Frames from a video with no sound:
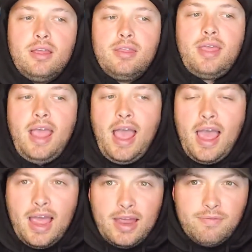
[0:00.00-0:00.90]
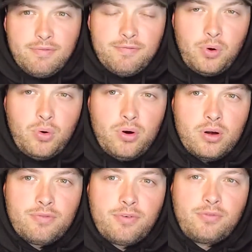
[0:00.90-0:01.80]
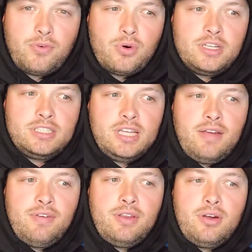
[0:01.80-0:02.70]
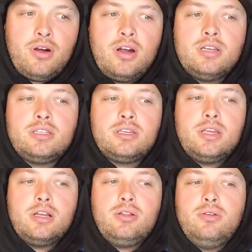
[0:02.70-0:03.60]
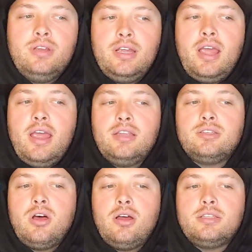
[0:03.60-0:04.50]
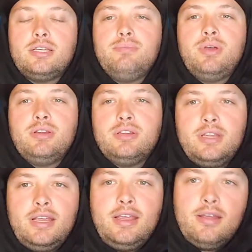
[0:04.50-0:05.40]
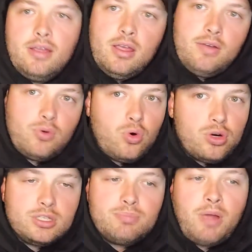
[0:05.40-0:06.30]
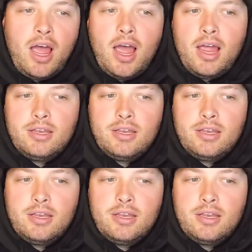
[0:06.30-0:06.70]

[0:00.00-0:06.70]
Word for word: they had four for 47 yards, including a taunting penalty, of course, by